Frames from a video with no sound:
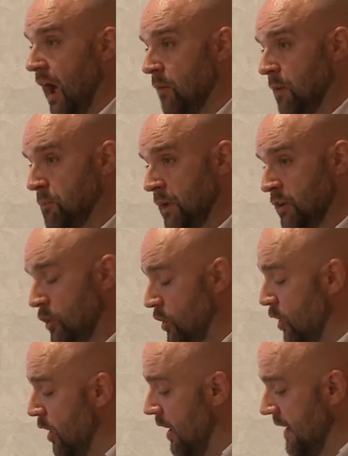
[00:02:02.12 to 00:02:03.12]
and we
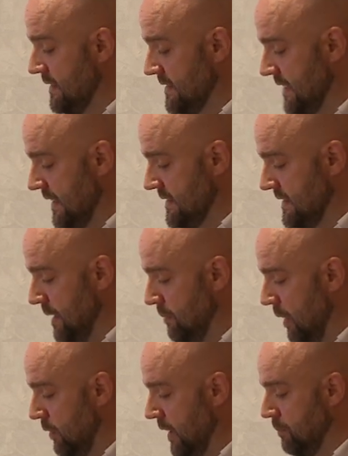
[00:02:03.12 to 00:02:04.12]
procure £60
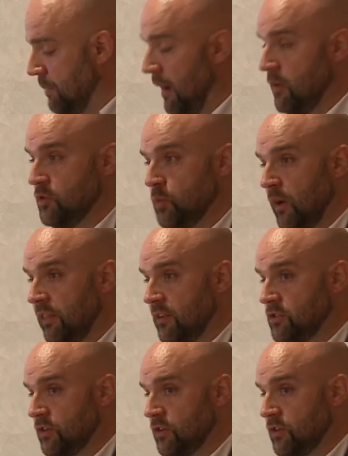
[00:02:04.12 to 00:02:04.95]
million worth in